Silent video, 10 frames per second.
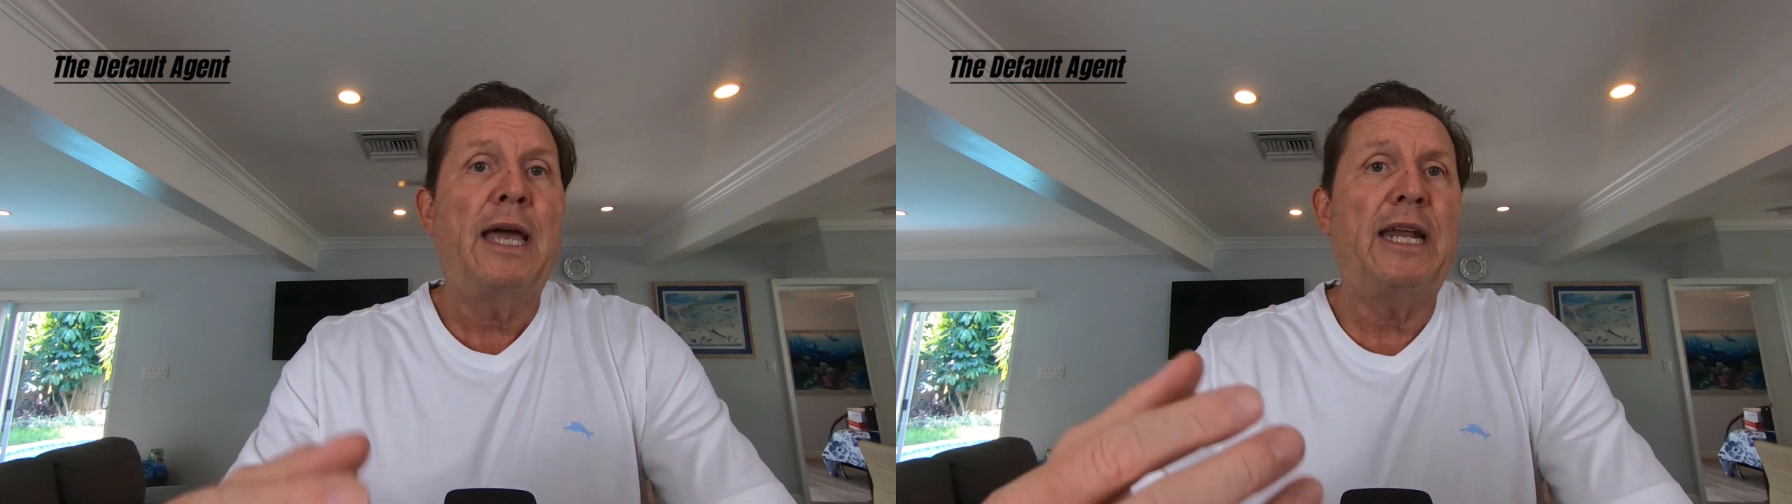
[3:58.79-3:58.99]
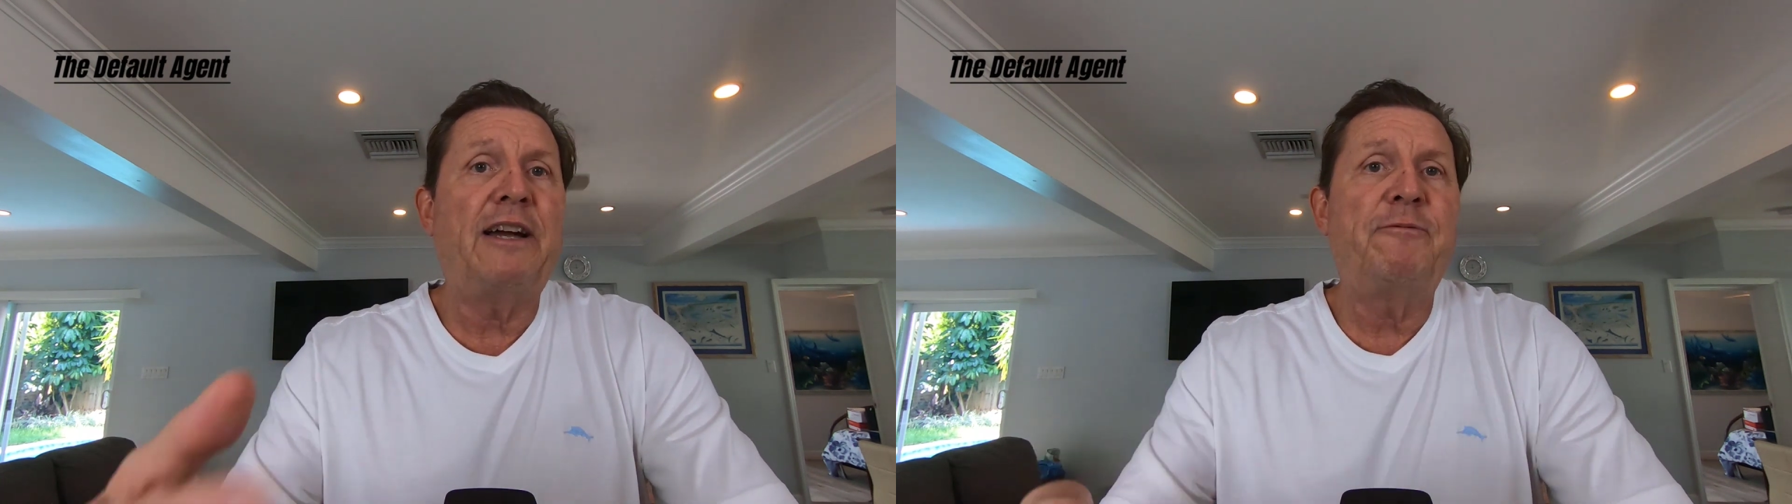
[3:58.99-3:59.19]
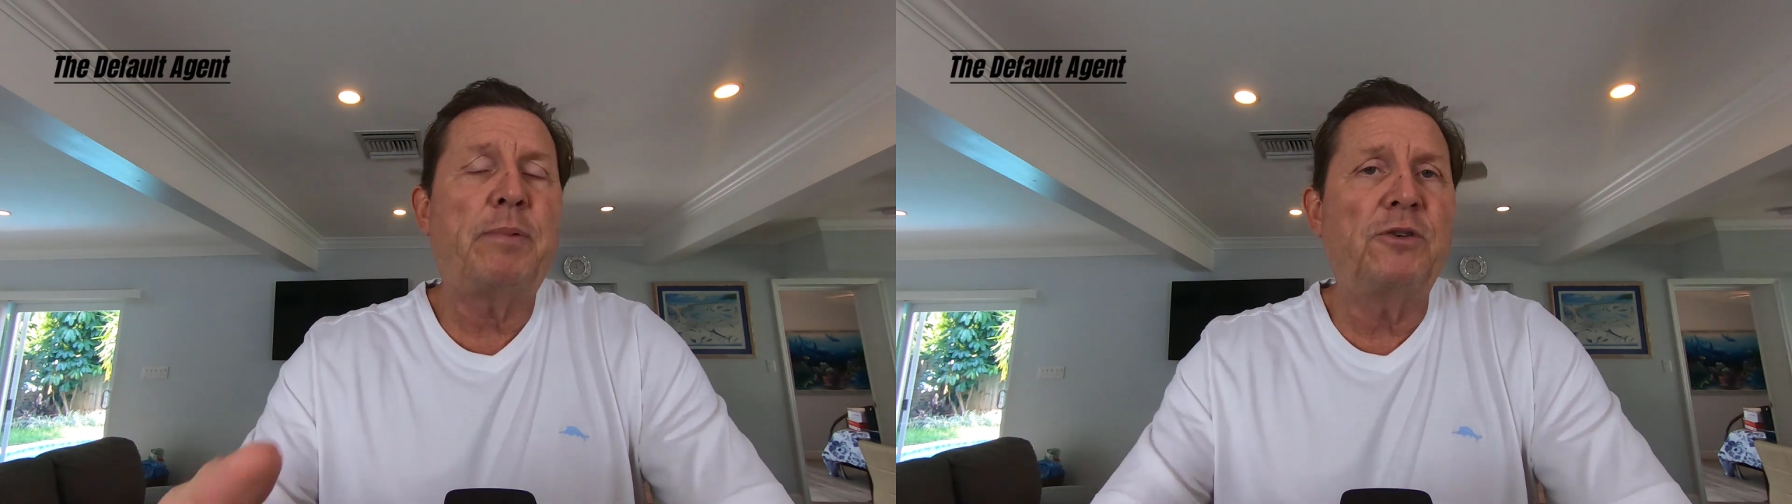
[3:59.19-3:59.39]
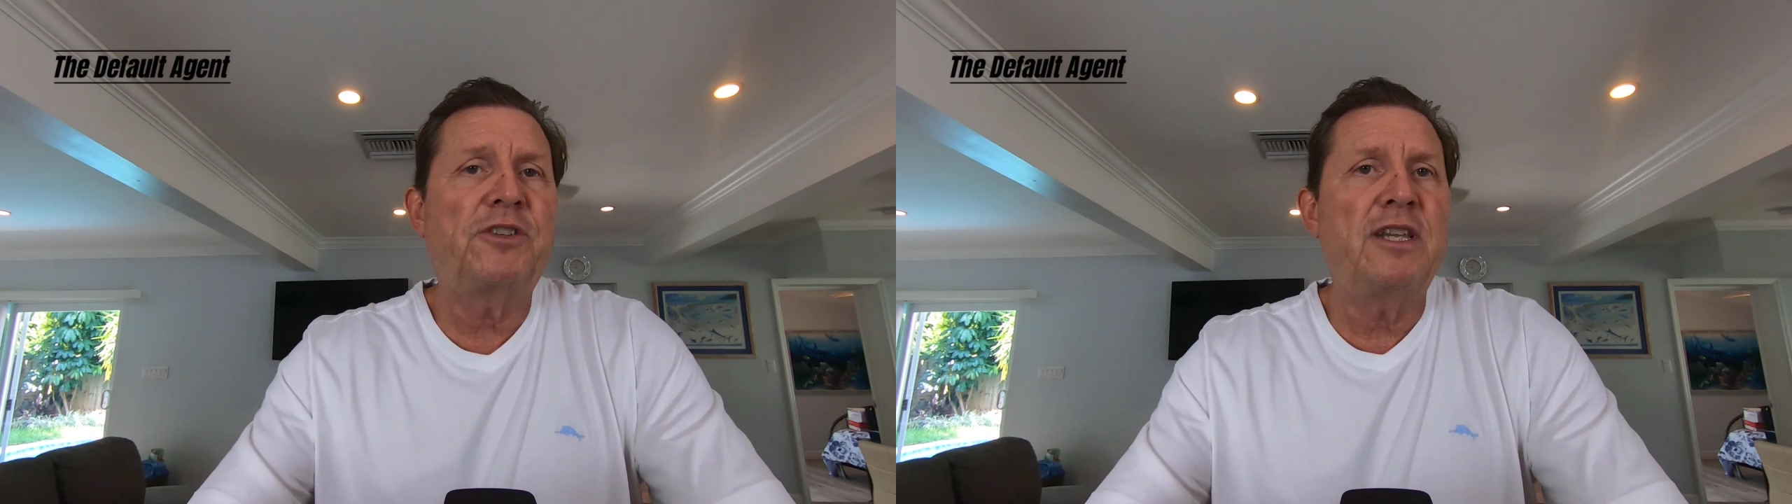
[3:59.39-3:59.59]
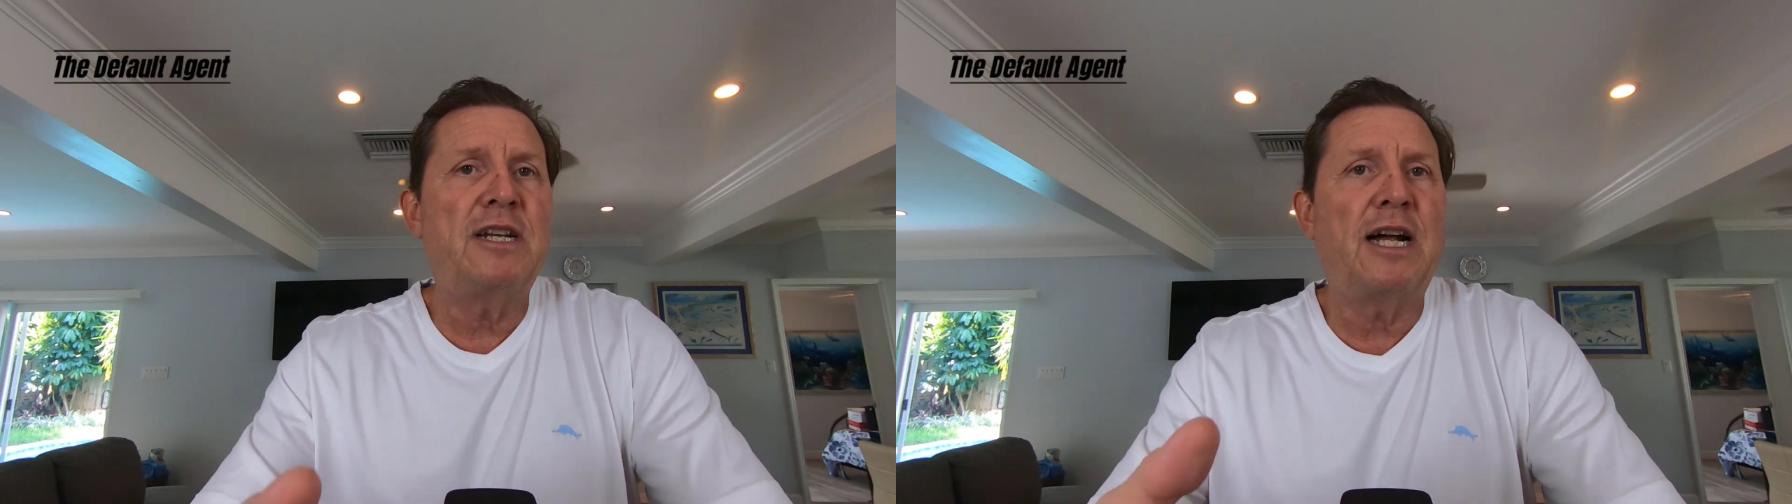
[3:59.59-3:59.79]
and I've
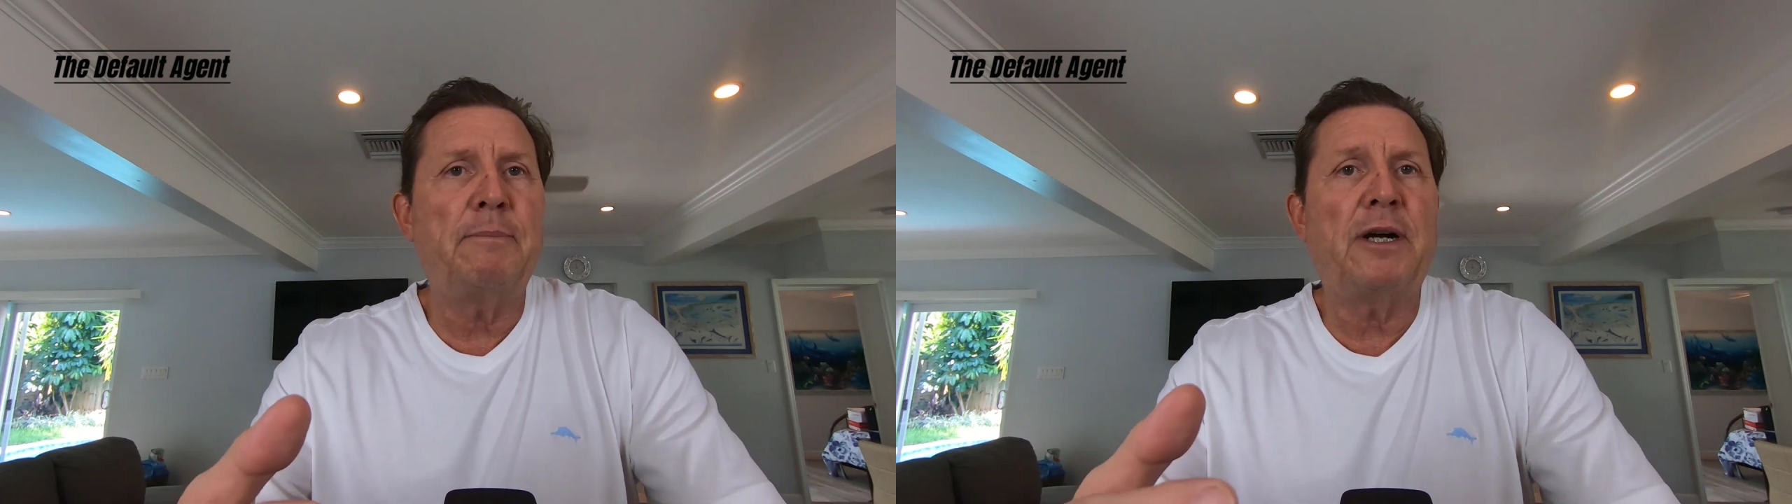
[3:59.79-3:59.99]
posted it on